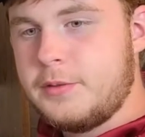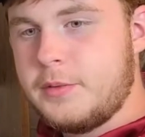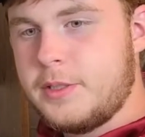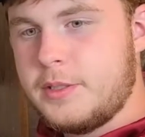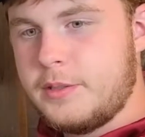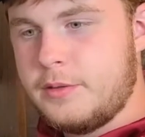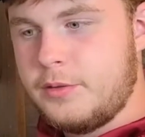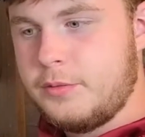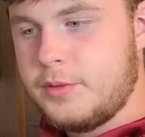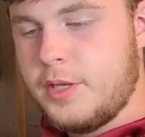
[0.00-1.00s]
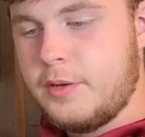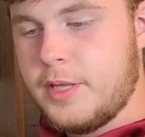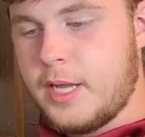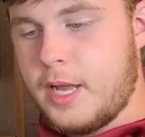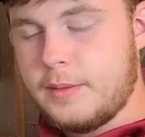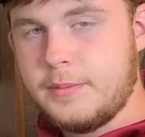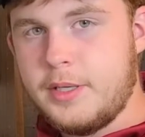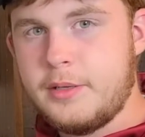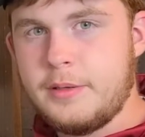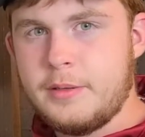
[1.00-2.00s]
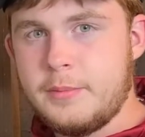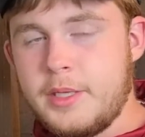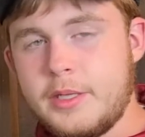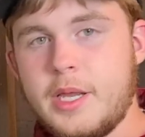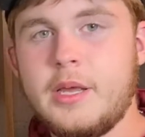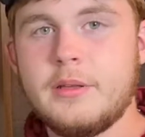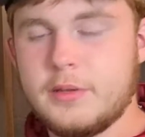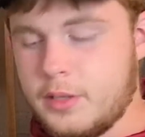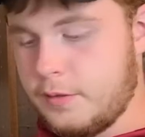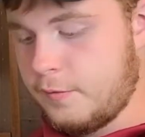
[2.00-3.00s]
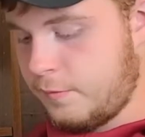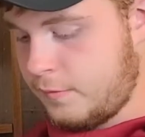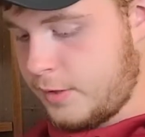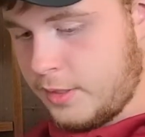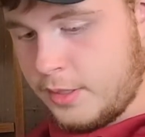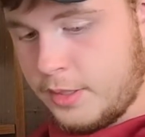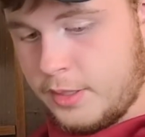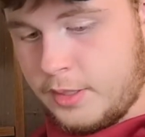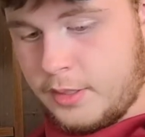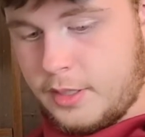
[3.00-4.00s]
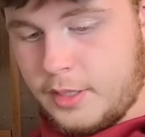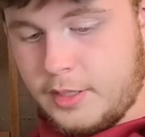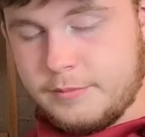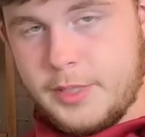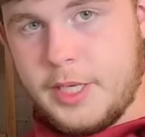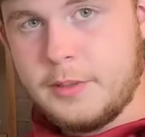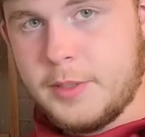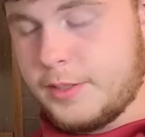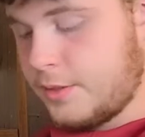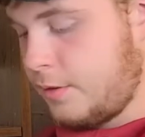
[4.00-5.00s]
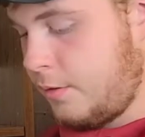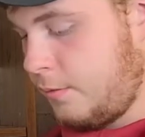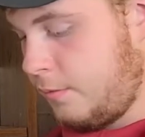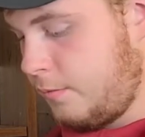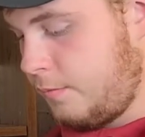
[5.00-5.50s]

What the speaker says: you would know that me and Nate love anime. So